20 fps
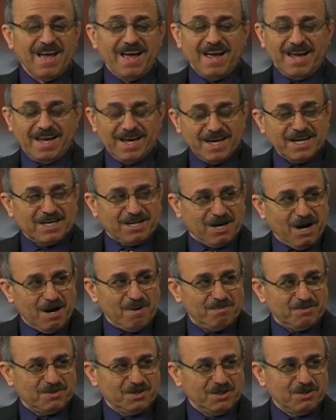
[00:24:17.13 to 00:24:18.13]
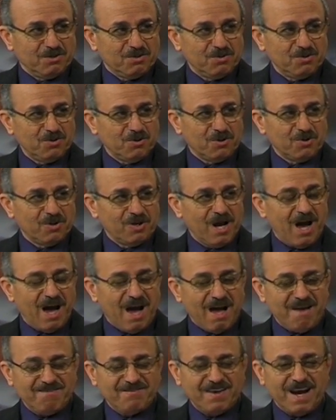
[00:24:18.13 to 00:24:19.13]
he comes into your
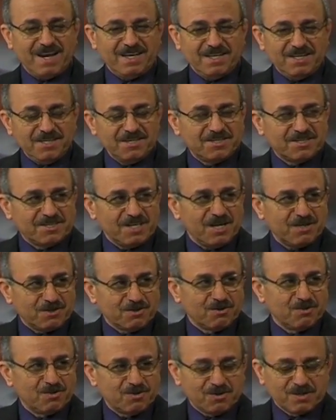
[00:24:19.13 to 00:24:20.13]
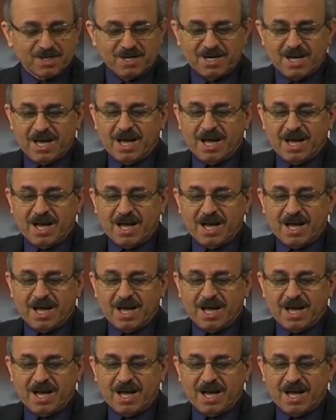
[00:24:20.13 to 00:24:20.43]
life and he says, look,